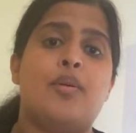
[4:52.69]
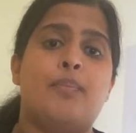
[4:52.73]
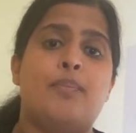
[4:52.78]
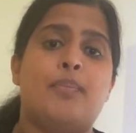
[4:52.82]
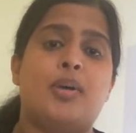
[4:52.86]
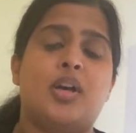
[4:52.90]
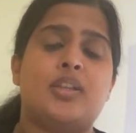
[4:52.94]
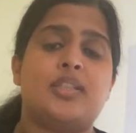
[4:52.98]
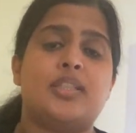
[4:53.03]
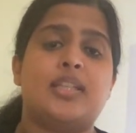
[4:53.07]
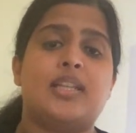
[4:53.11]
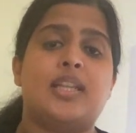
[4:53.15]

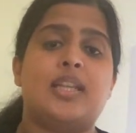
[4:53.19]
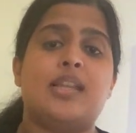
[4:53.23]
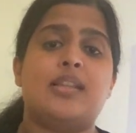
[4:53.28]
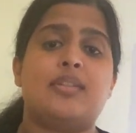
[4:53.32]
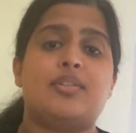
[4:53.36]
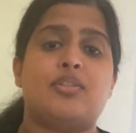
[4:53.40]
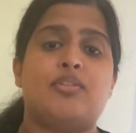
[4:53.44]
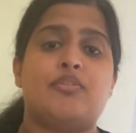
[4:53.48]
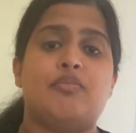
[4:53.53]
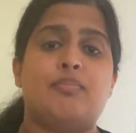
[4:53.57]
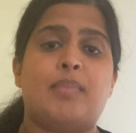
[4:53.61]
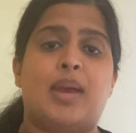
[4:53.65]

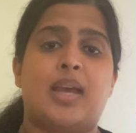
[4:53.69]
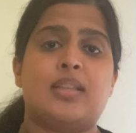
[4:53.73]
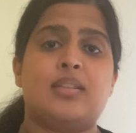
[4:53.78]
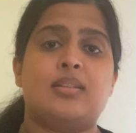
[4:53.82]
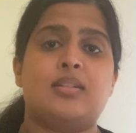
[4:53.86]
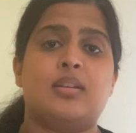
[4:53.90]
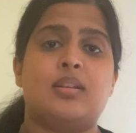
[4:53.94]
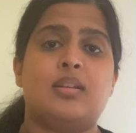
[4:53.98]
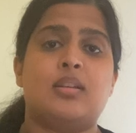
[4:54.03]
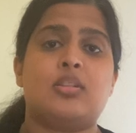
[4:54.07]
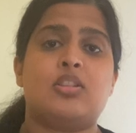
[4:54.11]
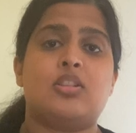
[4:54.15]
particulates of
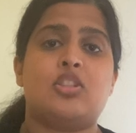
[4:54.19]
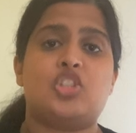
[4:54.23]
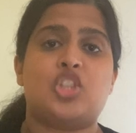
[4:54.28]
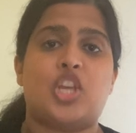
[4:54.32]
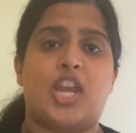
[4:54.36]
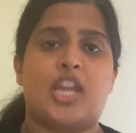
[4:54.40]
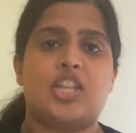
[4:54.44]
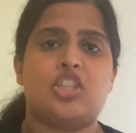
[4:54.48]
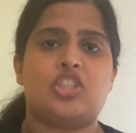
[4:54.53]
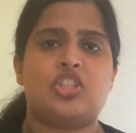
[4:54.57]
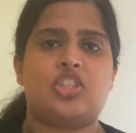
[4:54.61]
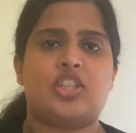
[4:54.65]
matter
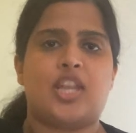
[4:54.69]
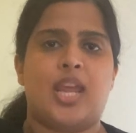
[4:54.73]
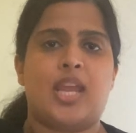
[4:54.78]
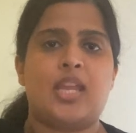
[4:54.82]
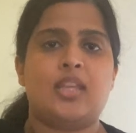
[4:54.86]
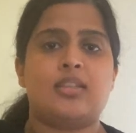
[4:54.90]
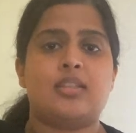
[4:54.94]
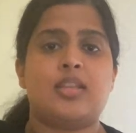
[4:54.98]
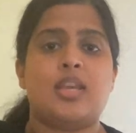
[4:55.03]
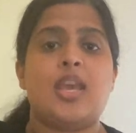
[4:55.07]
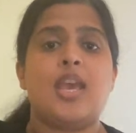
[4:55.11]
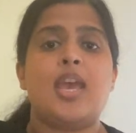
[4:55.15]
change
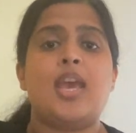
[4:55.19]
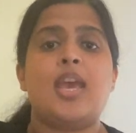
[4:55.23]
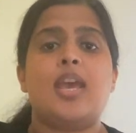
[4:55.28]
state.